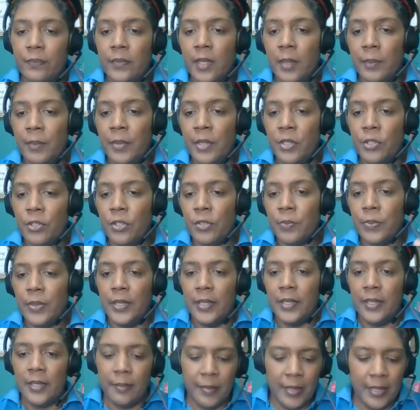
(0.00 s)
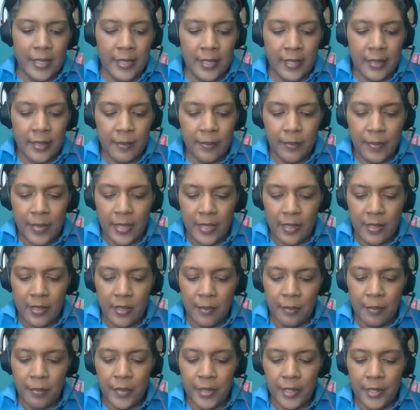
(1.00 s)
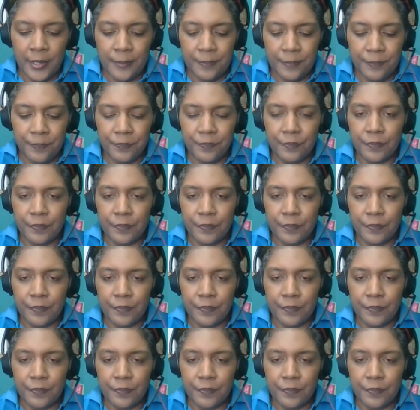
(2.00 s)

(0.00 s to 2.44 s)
let me just put in my number.